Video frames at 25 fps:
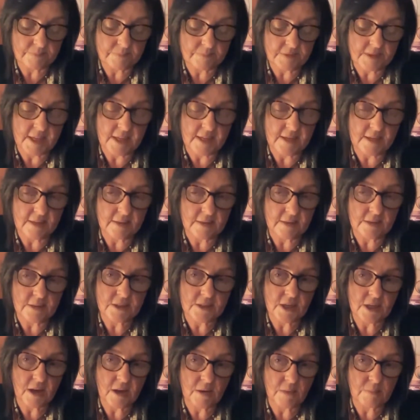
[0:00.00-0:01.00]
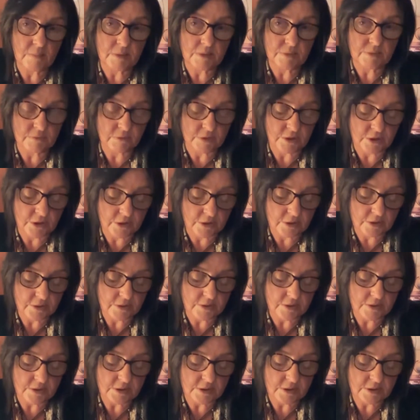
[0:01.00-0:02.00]
Then the Tom
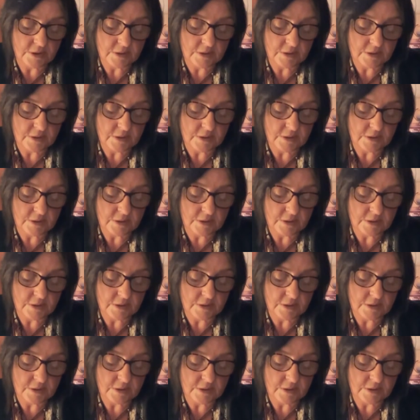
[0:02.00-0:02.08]
returned.